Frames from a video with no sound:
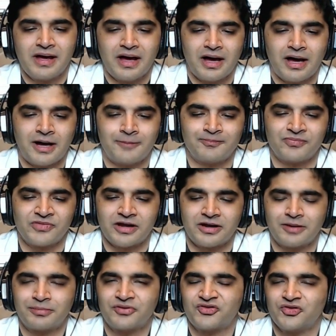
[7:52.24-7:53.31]

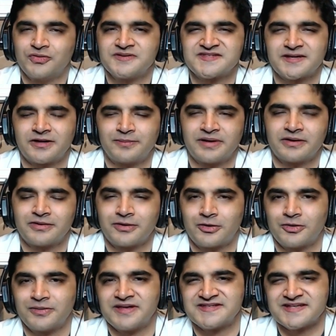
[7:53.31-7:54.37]
Number two is going to be a
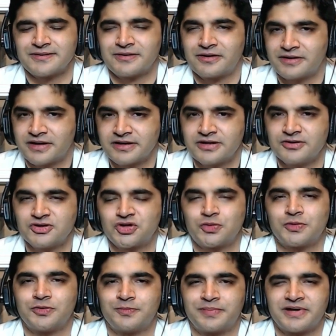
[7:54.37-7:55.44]
little
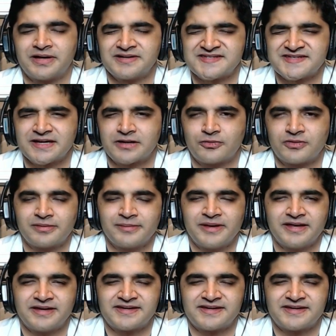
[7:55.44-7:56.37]
unusual, but stick with me.